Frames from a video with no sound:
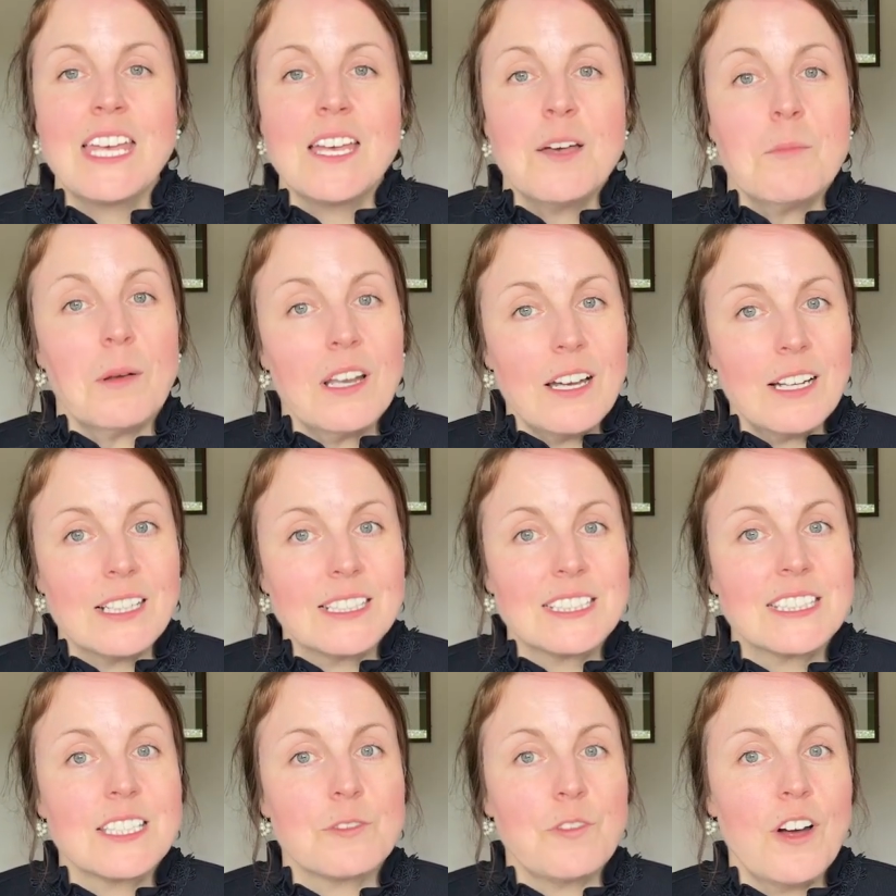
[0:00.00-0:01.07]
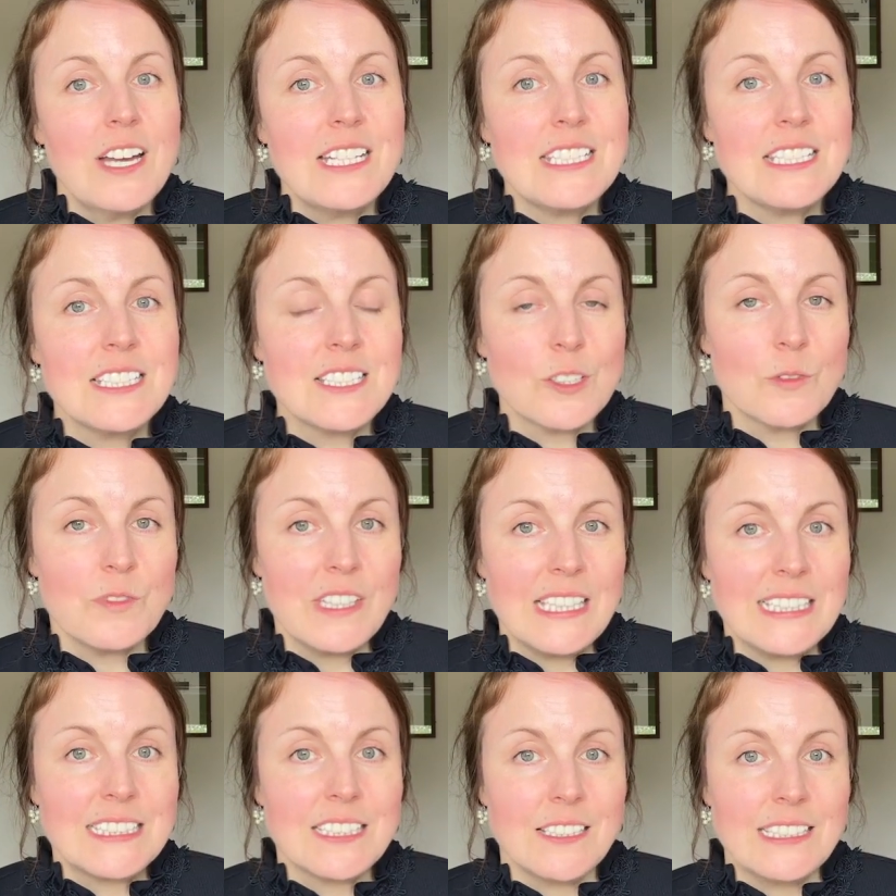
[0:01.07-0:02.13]
Plus, the findings of
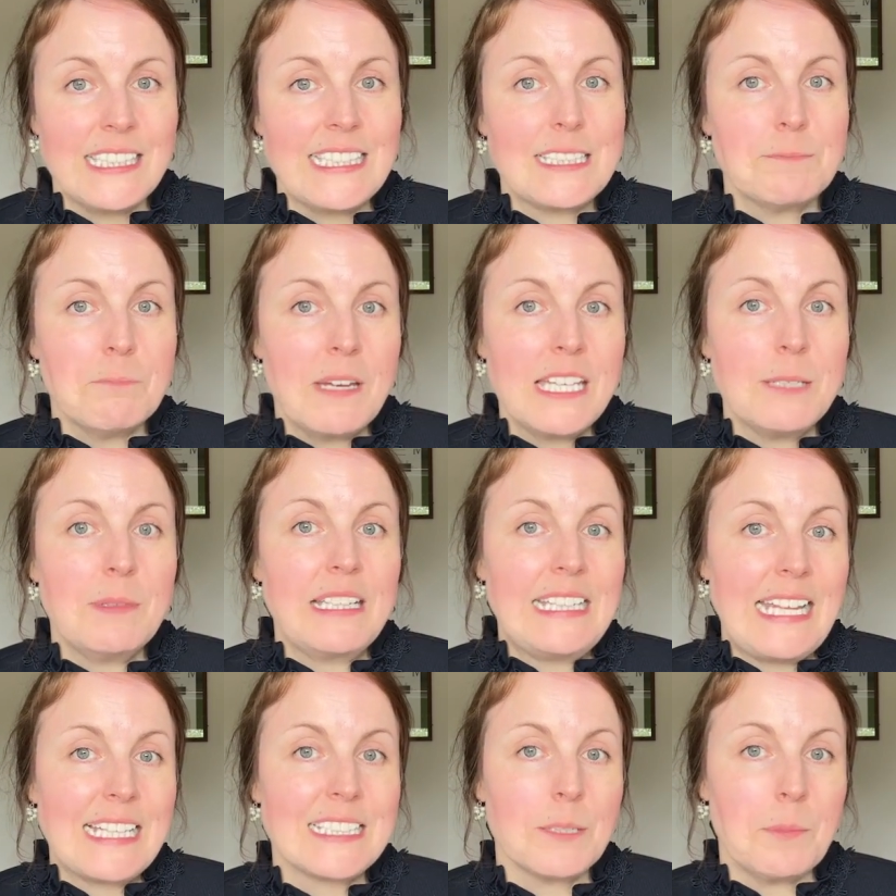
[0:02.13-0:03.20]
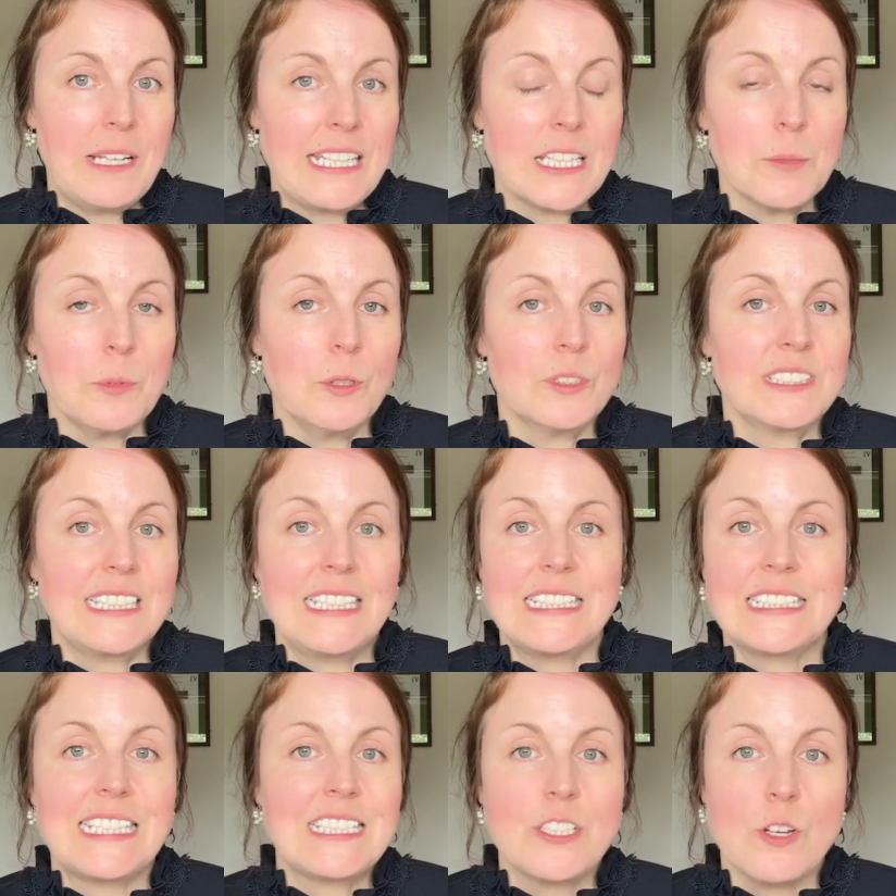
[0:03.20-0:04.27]
these studies may be less applicable since
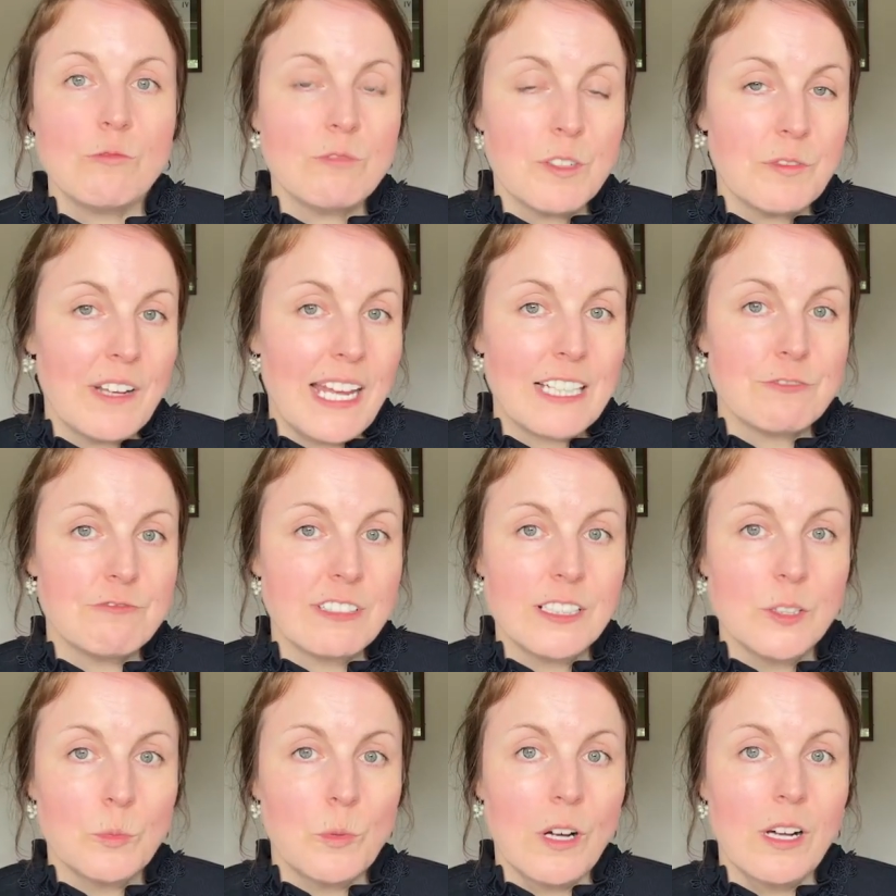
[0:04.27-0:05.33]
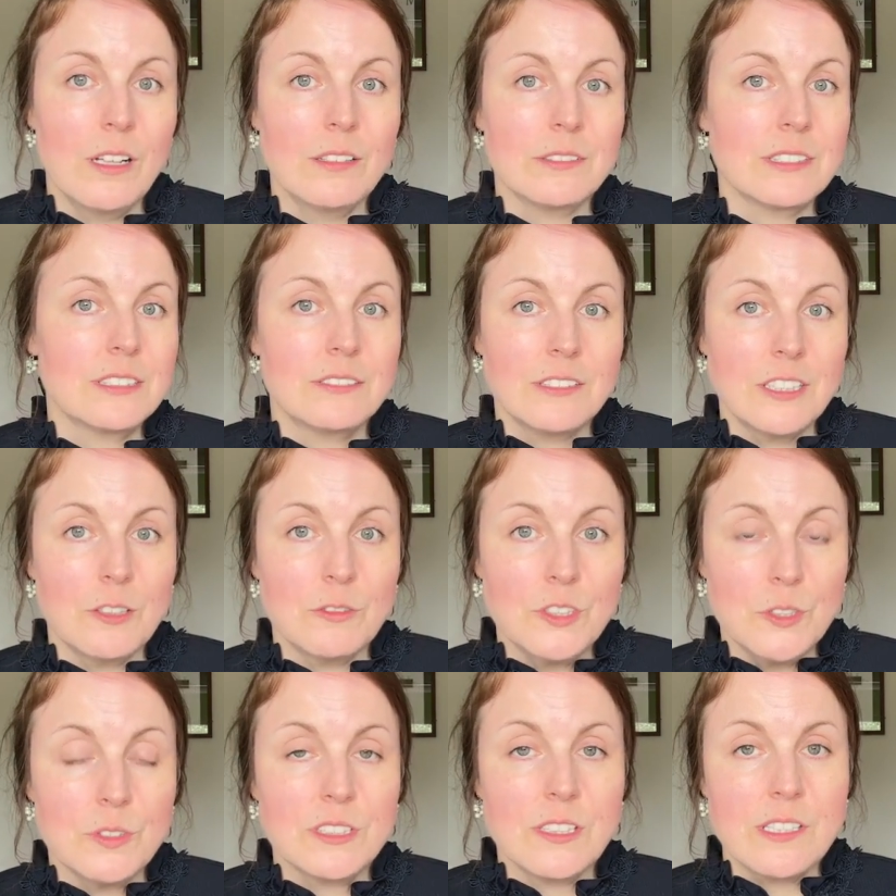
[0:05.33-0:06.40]
they don't reflect real world,
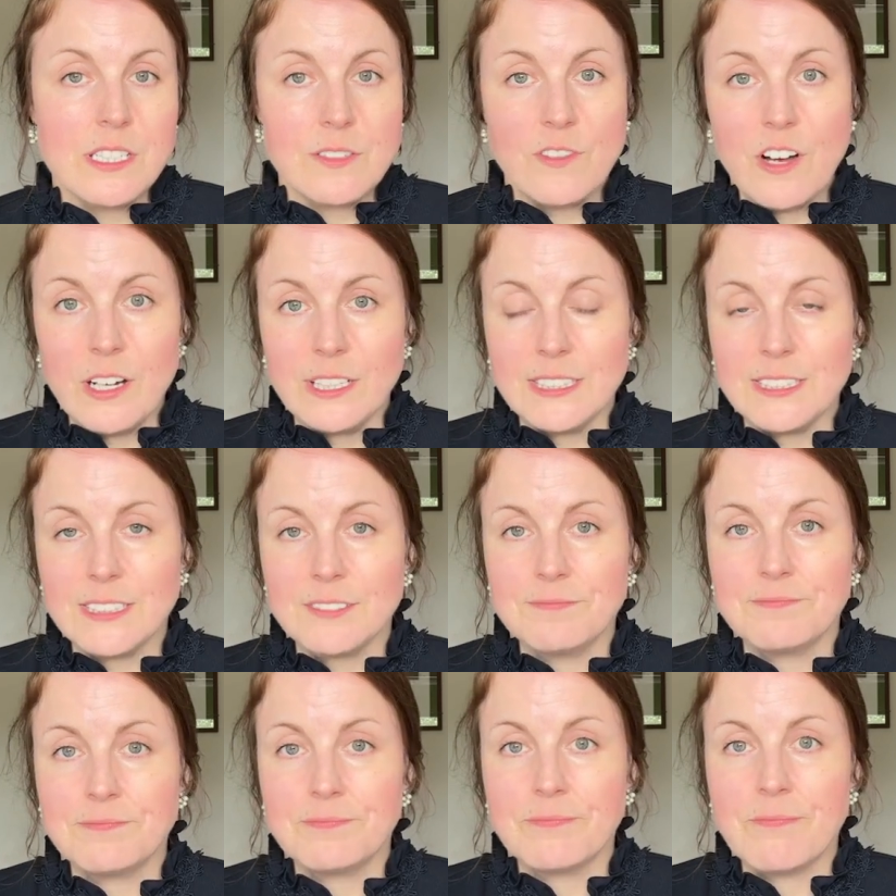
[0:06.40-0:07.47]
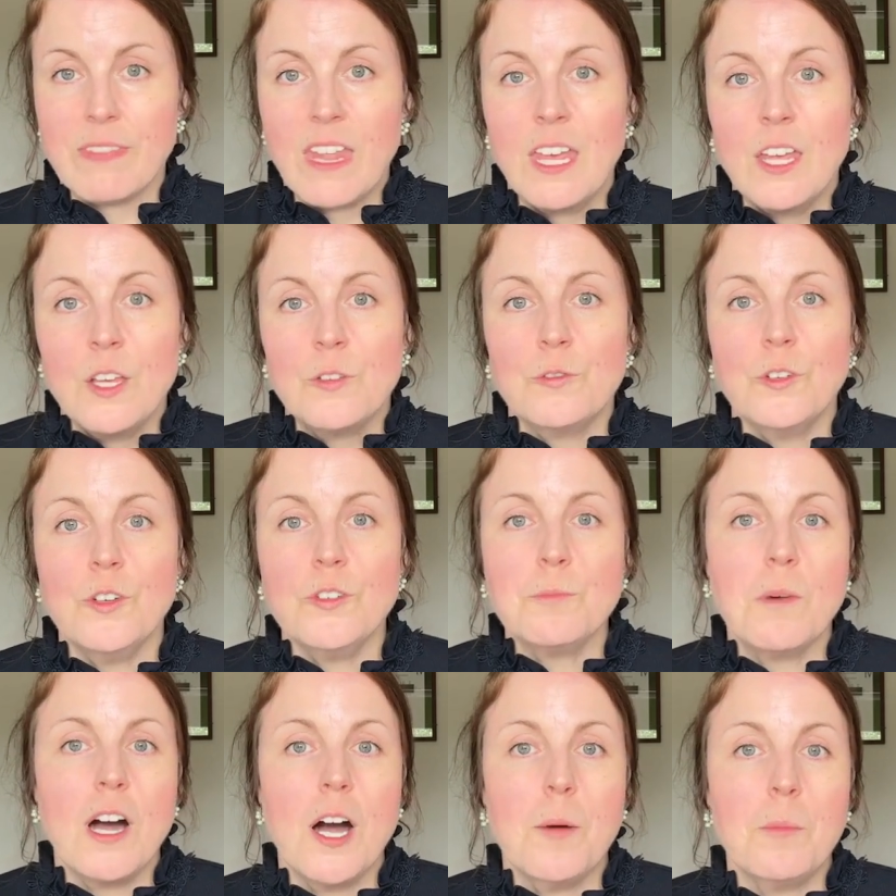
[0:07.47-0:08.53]
use of the device.
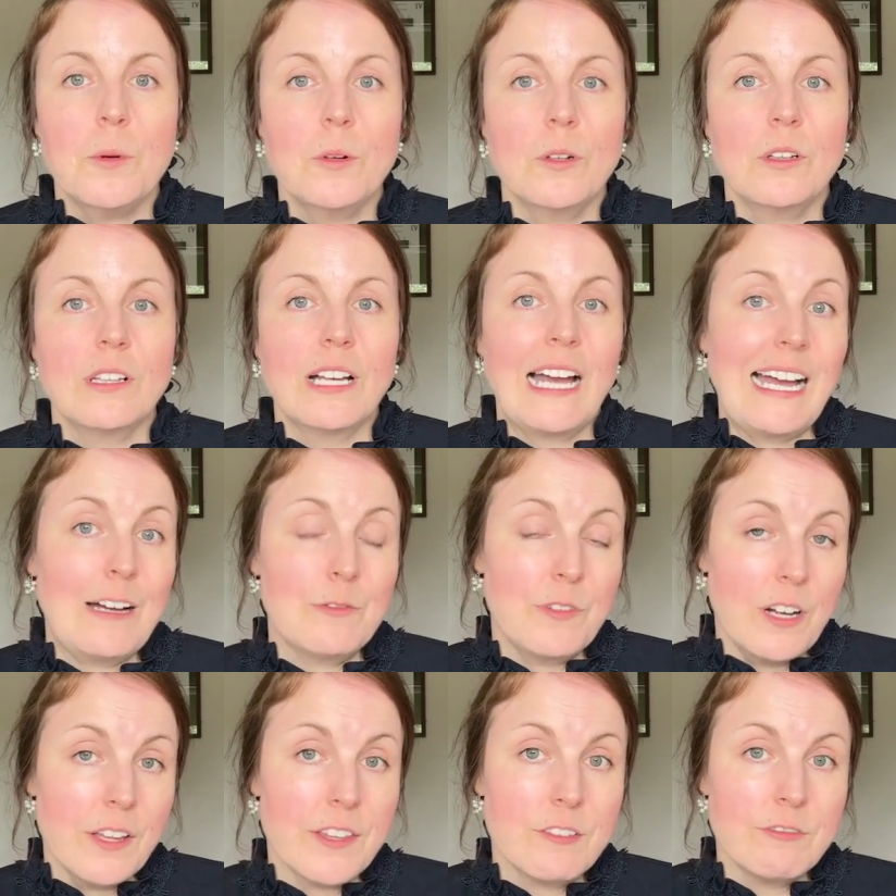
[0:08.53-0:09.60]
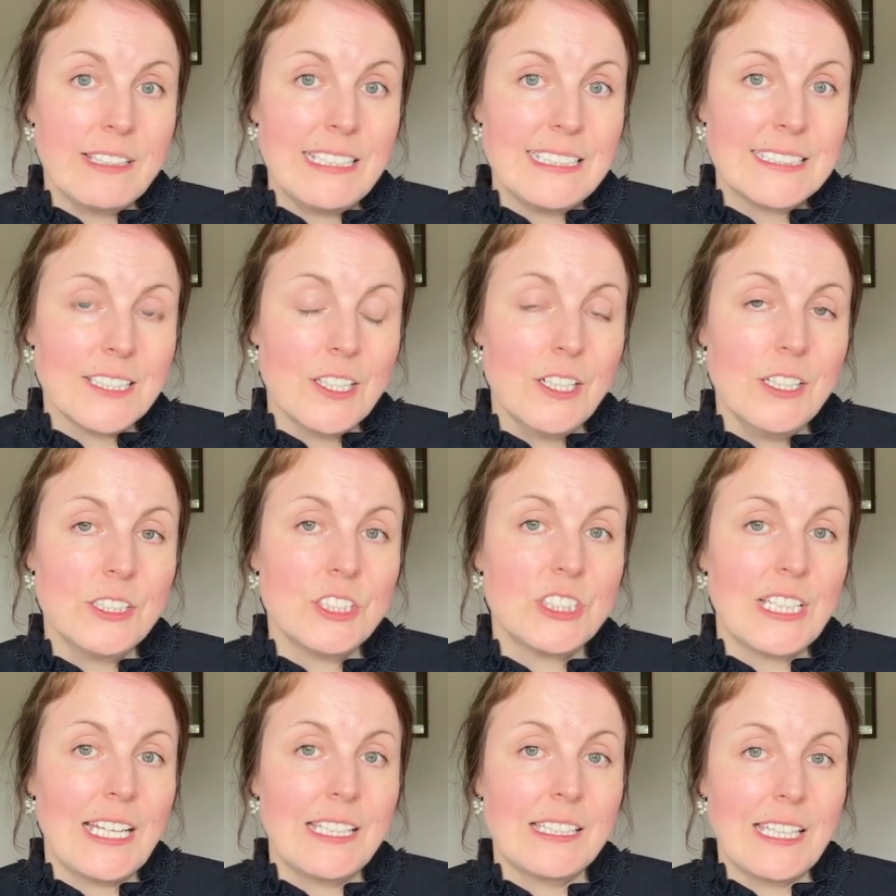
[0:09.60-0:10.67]
FoodMarble have other research
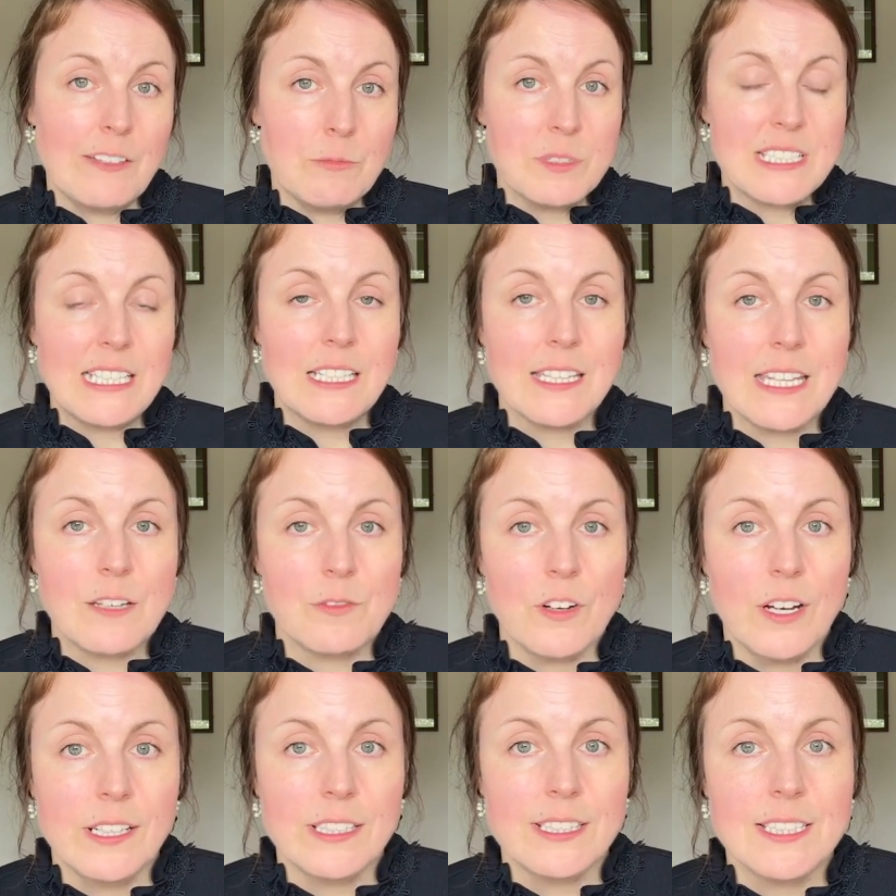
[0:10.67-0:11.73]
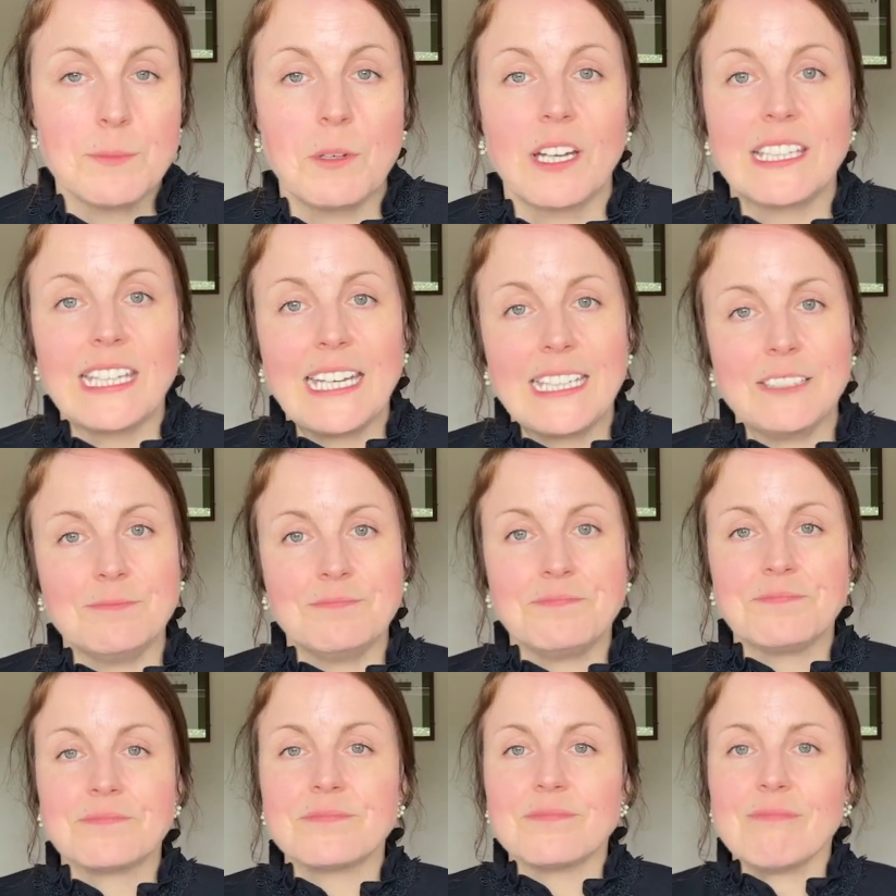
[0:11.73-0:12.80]
and they've presented their findings, but again,
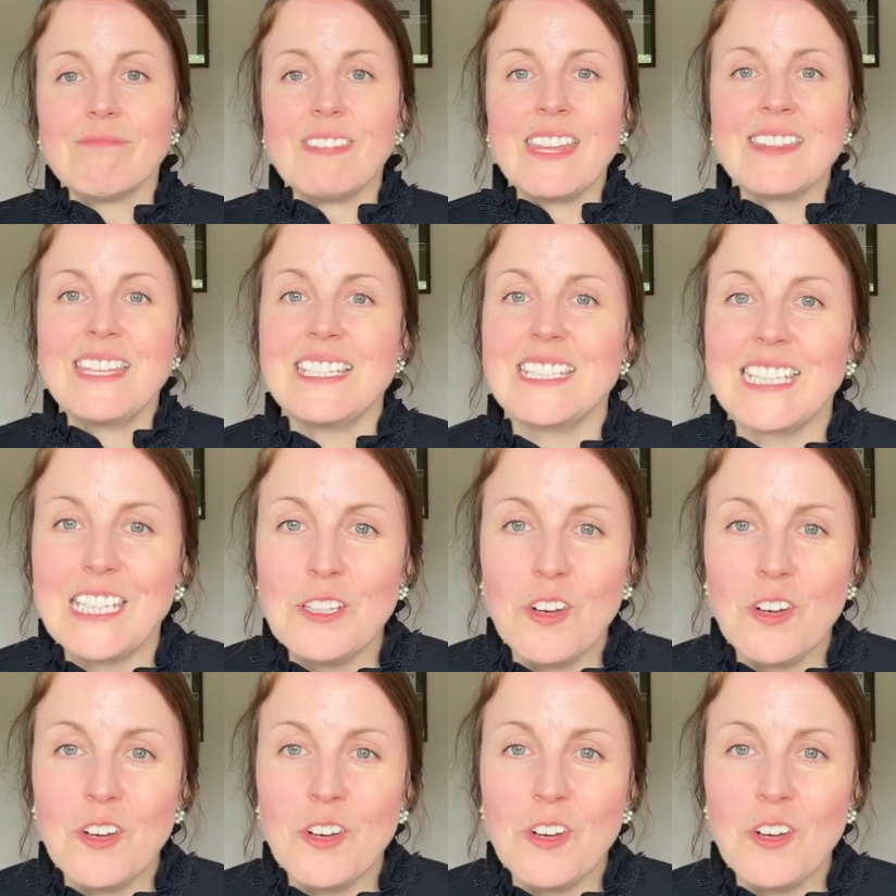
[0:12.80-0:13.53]
there's a